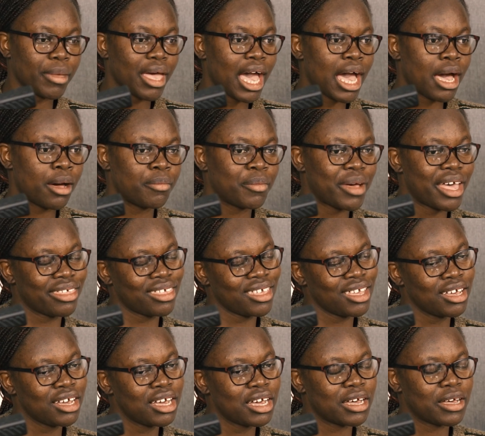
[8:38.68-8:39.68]
I
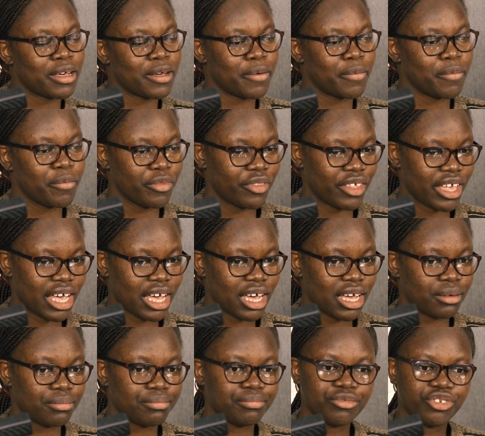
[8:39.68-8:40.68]
think
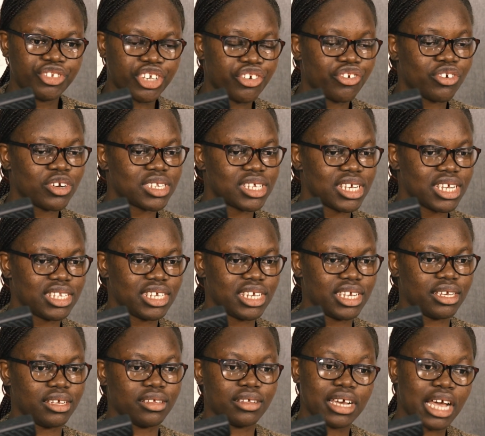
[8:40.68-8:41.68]
the general
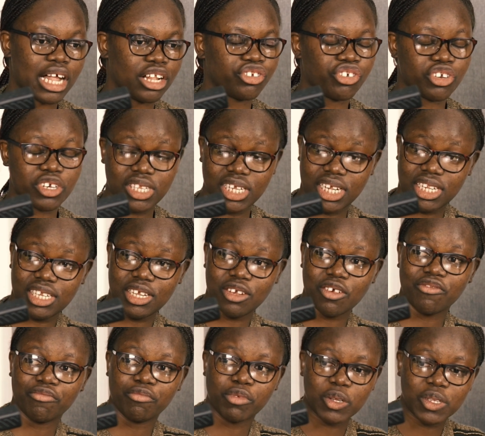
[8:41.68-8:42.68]
cultural setting
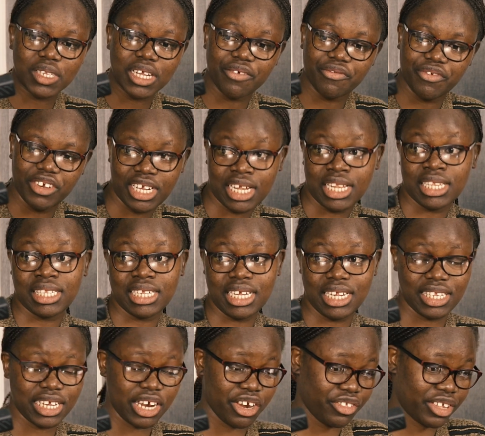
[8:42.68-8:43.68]
of most African
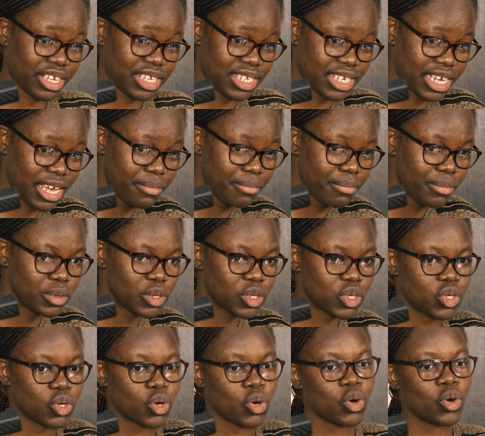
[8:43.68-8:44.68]
states are the same.
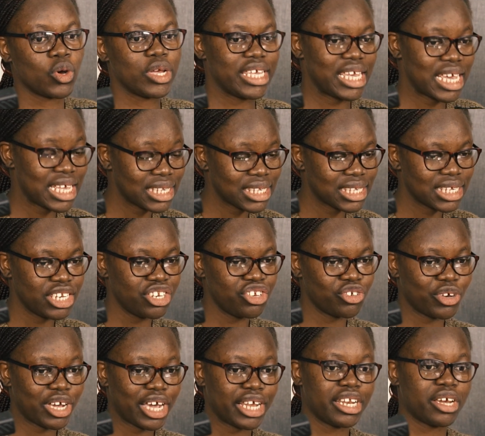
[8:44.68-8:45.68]
So yes, in
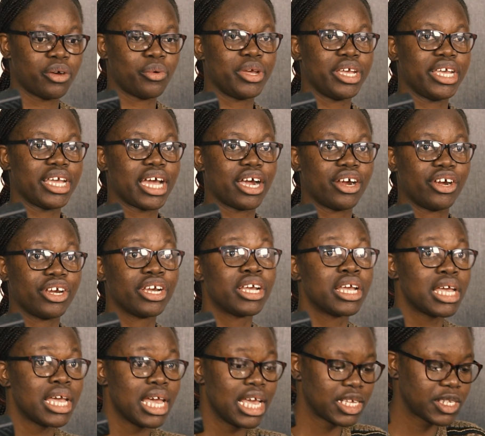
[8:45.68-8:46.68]
Uganda we are
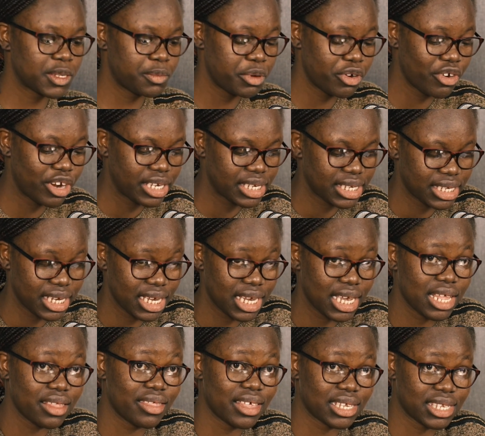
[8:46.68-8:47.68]

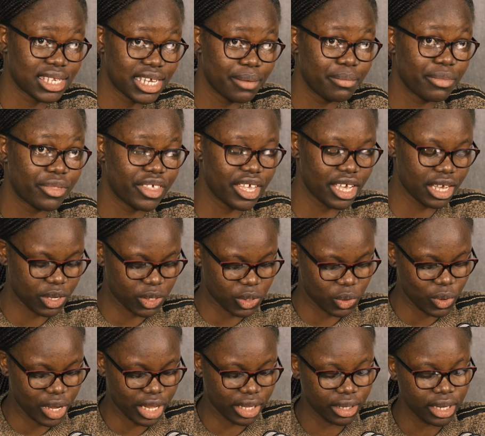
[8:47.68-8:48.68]
experiencing the same thing as
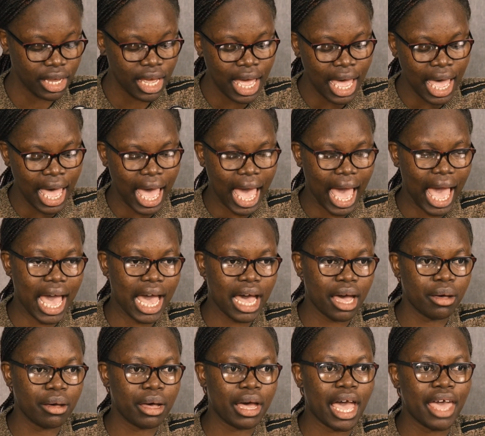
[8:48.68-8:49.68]
well.
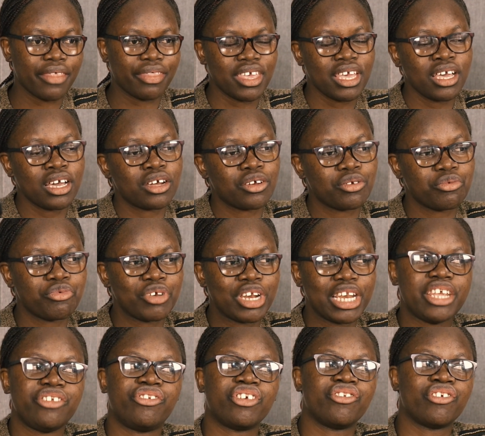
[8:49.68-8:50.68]
I think
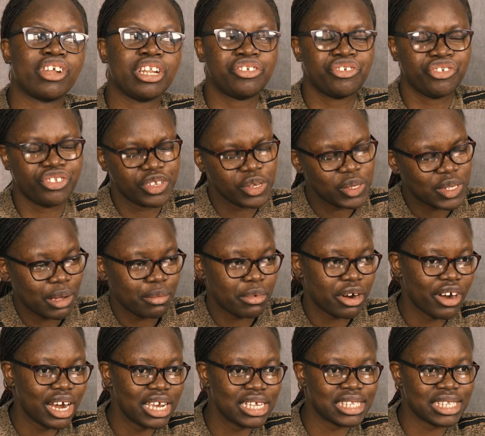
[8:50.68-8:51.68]
really generally, to
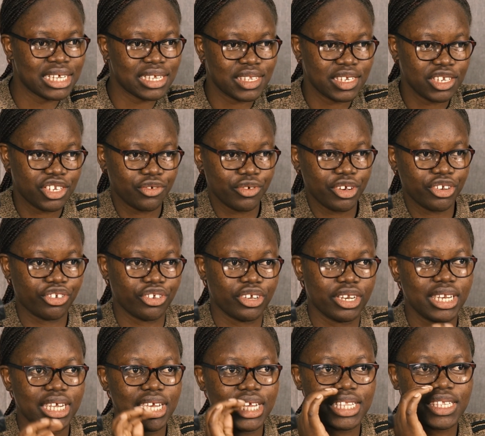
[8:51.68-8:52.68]
summarize the
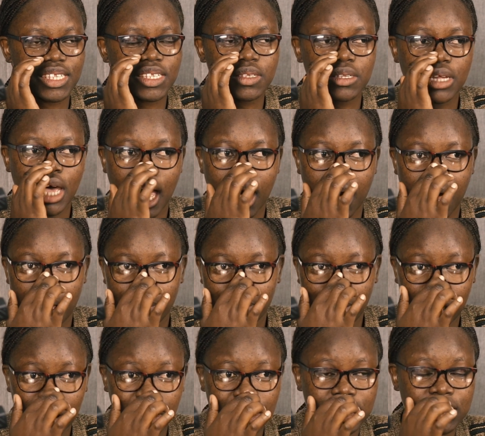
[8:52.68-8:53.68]
situation, it's
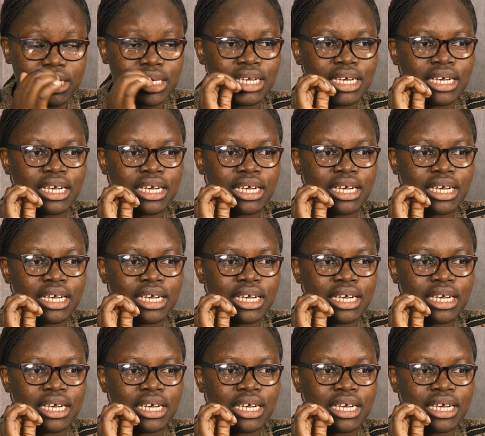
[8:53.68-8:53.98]
about